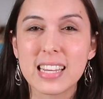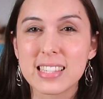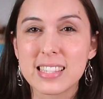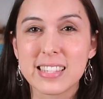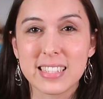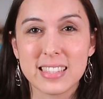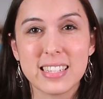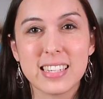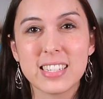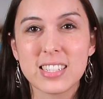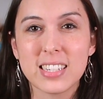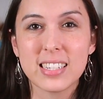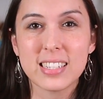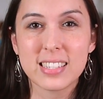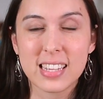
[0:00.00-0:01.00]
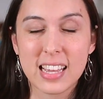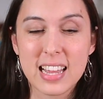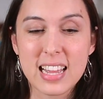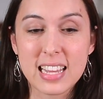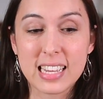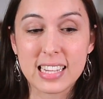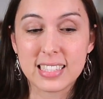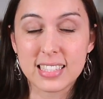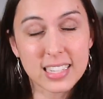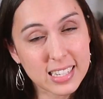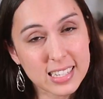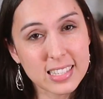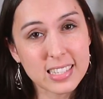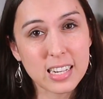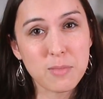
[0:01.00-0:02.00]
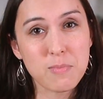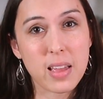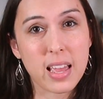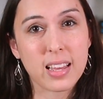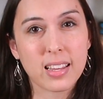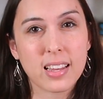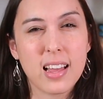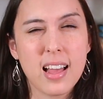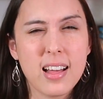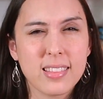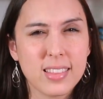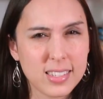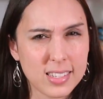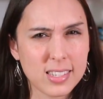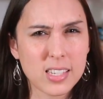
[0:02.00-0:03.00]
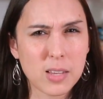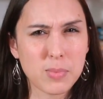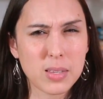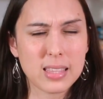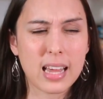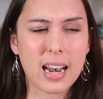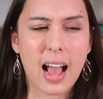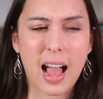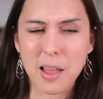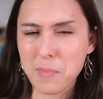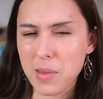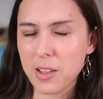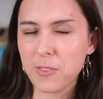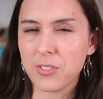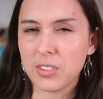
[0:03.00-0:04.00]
it's delicious, it's easy to make. This is something that I make